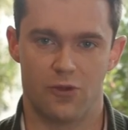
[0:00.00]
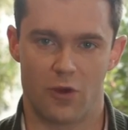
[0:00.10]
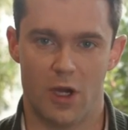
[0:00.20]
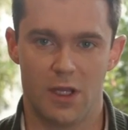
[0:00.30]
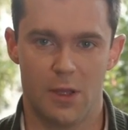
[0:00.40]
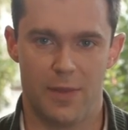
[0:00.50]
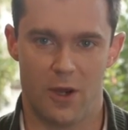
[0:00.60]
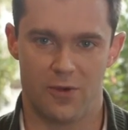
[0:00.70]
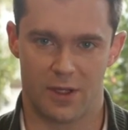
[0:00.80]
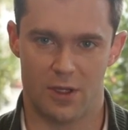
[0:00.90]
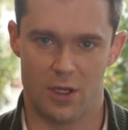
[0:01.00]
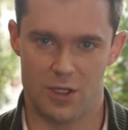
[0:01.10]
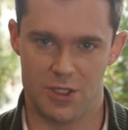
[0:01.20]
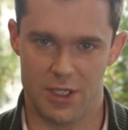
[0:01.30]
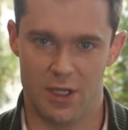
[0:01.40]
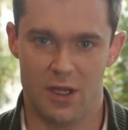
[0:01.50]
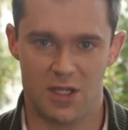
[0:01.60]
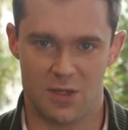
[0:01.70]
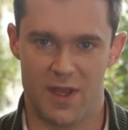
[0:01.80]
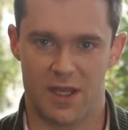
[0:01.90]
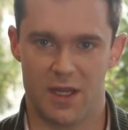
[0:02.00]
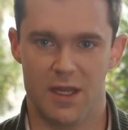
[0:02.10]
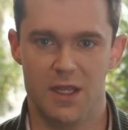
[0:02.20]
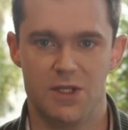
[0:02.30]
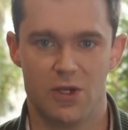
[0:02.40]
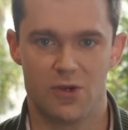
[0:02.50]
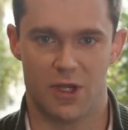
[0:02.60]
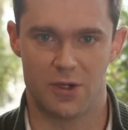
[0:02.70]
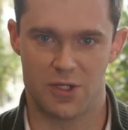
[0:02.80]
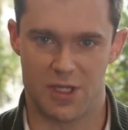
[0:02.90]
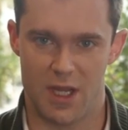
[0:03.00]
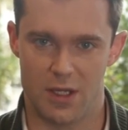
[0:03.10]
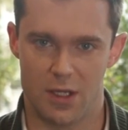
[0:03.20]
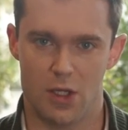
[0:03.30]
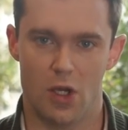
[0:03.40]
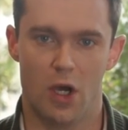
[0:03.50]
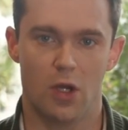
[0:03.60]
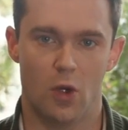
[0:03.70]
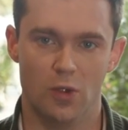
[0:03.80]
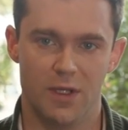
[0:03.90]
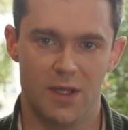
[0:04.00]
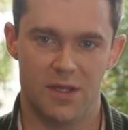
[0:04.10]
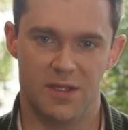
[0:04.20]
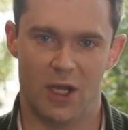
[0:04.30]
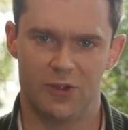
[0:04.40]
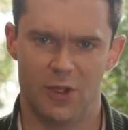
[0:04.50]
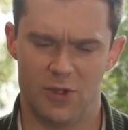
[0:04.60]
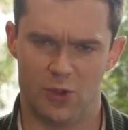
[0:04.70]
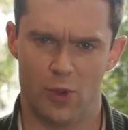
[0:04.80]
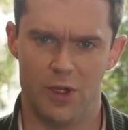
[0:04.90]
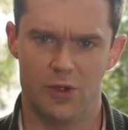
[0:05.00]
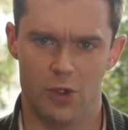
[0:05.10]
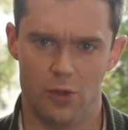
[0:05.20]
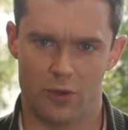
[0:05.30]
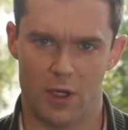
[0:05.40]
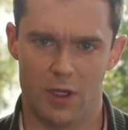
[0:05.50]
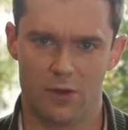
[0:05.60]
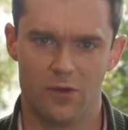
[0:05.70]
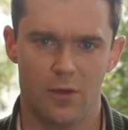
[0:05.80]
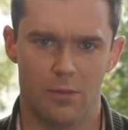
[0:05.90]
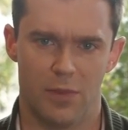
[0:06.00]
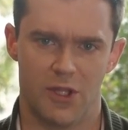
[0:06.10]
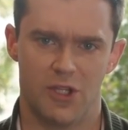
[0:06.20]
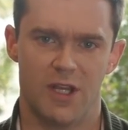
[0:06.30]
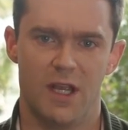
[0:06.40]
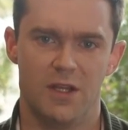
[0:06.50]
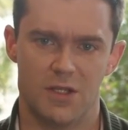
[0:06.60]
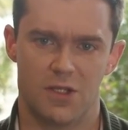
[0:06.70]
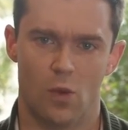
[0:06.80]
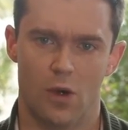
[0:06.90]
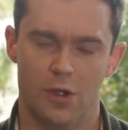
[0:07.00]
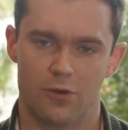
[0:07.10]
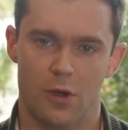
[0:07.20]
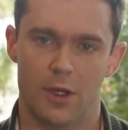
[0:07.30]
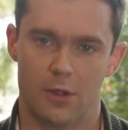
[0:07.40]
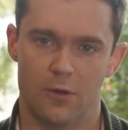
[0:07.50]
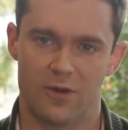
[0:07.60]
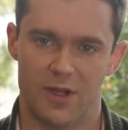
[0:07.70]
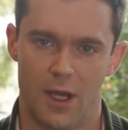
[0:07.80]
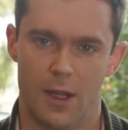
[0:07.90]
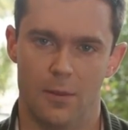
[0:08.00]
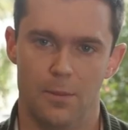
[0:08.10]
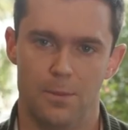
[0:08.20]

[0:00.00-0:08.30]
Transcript: the Drawing Compare technology to make it easier to understand not only the delta between 2 drawings, but the changes to one drawing over time.